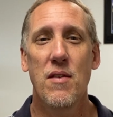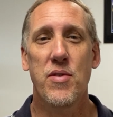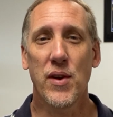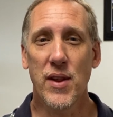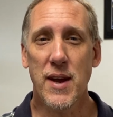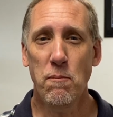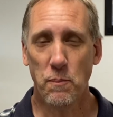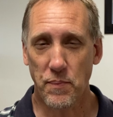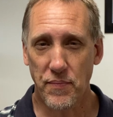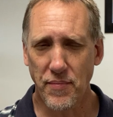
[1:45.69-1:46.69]
Thirdly,
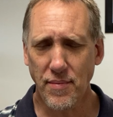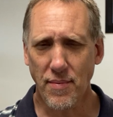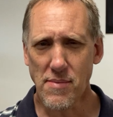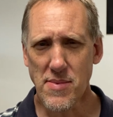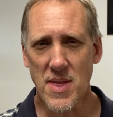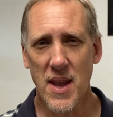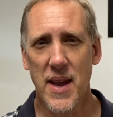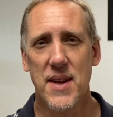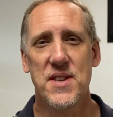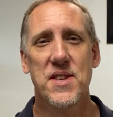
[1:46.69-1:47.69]

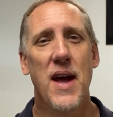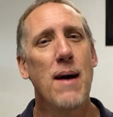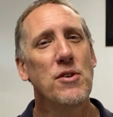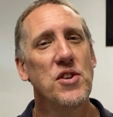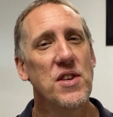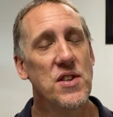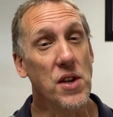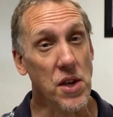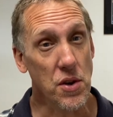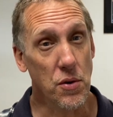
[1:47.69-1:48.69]
it establishes
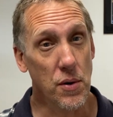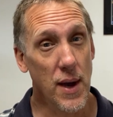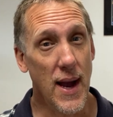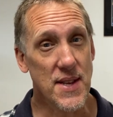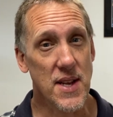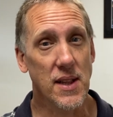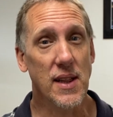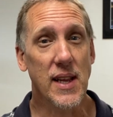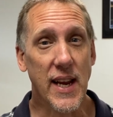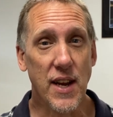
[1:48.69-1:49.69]
you as a
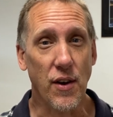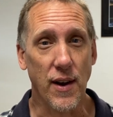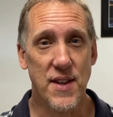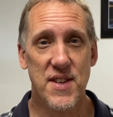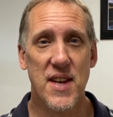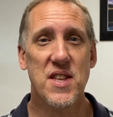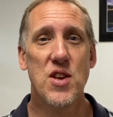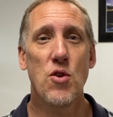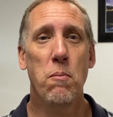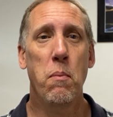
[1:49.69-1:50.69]
leader. It sets
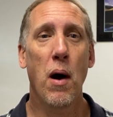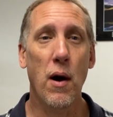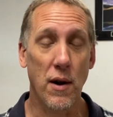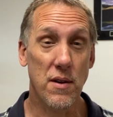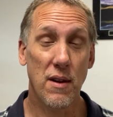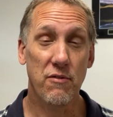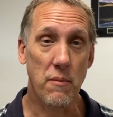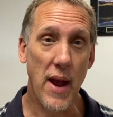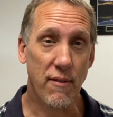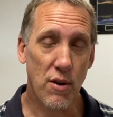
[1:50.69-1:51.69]
you apart from
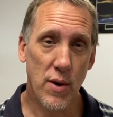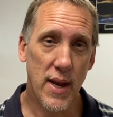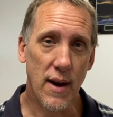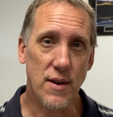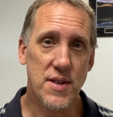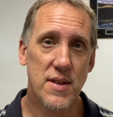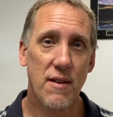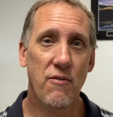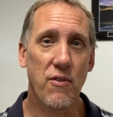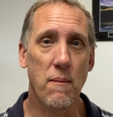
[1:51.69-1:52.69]
everyone else
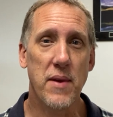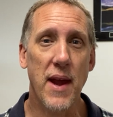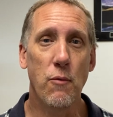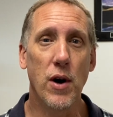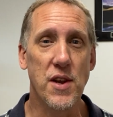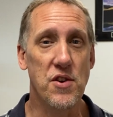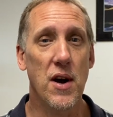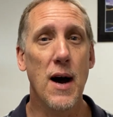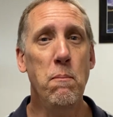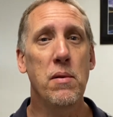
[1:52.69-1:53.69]
from day one. Your
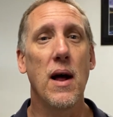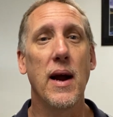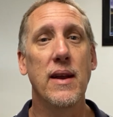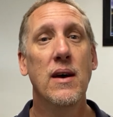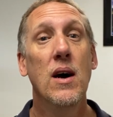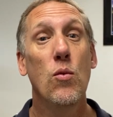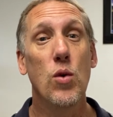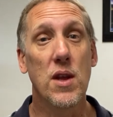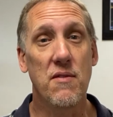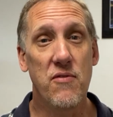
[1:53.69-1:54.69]
upline
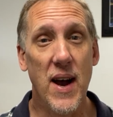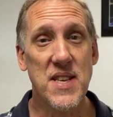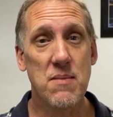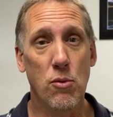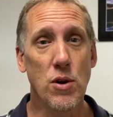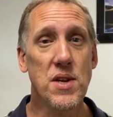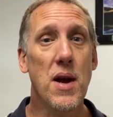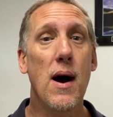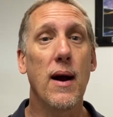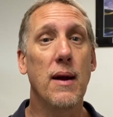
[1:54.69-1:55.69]
will invest more
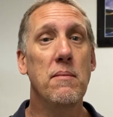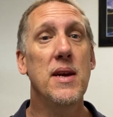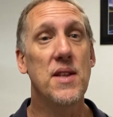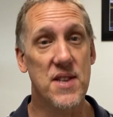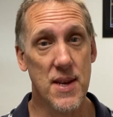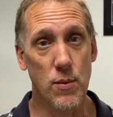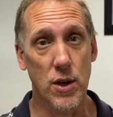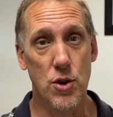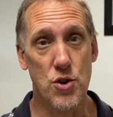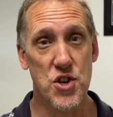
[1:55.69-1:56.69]
time in someone
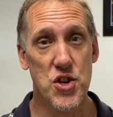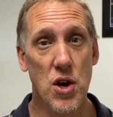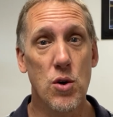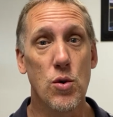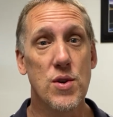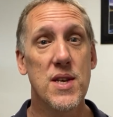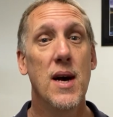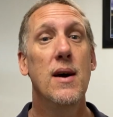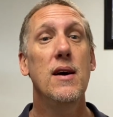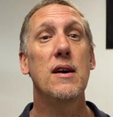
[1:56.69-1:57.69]
who shows
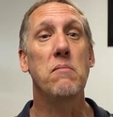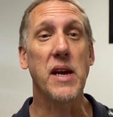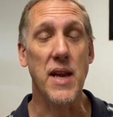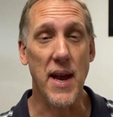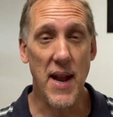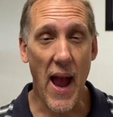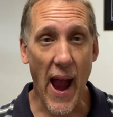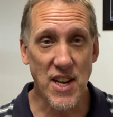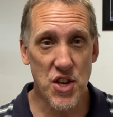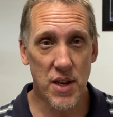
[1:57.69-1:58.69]
immediate
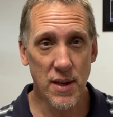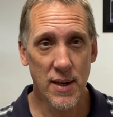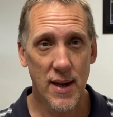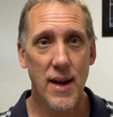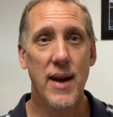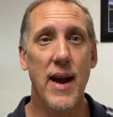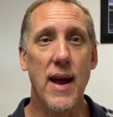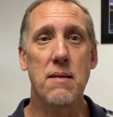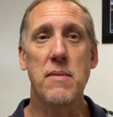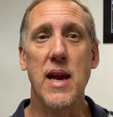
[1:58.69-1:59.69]
action
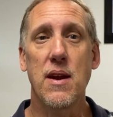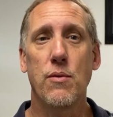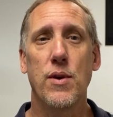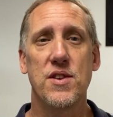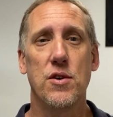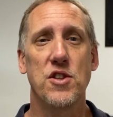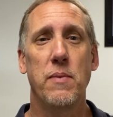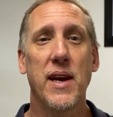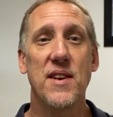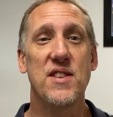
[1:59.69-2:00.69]
and immediate results,
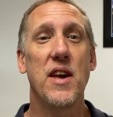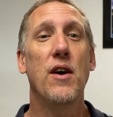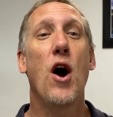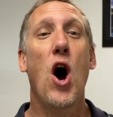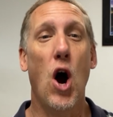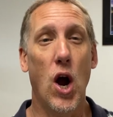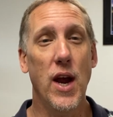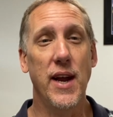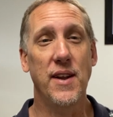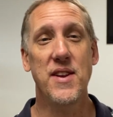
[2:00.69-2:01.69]
because there are
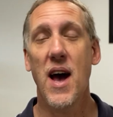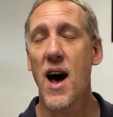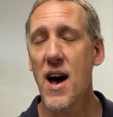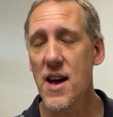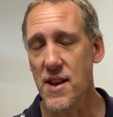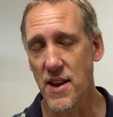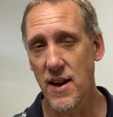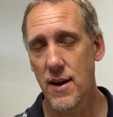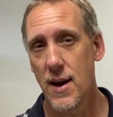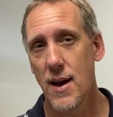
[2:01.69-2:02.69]
a ton
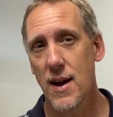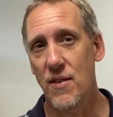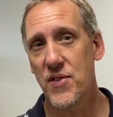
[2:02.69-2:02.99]
of